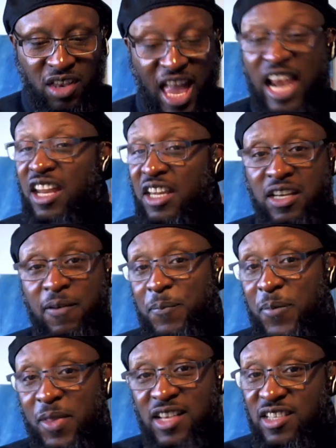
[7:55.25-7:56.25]
Elegant,
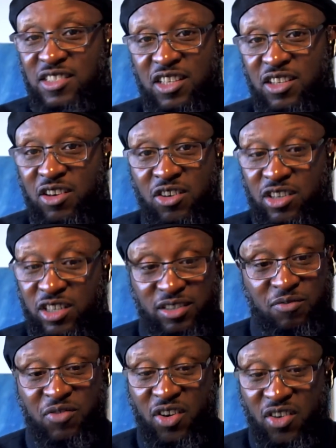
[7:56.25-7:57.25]
as I said earlier.
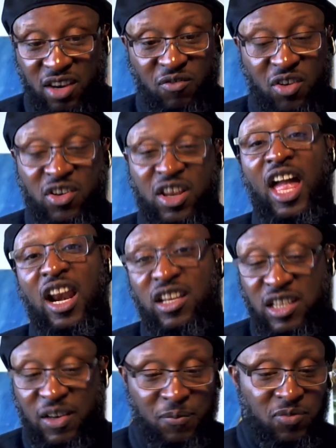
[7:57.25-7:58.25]
Very, very
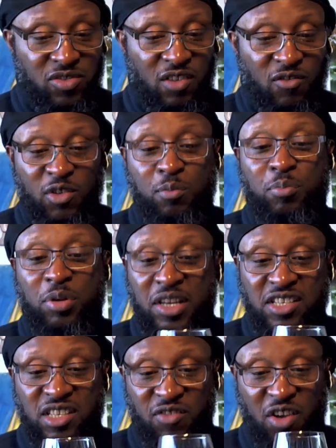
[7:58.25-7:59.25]
elegant. Very
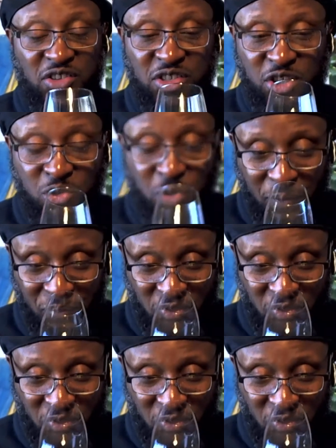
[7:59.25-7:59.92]
pleasing. Very easy to drink.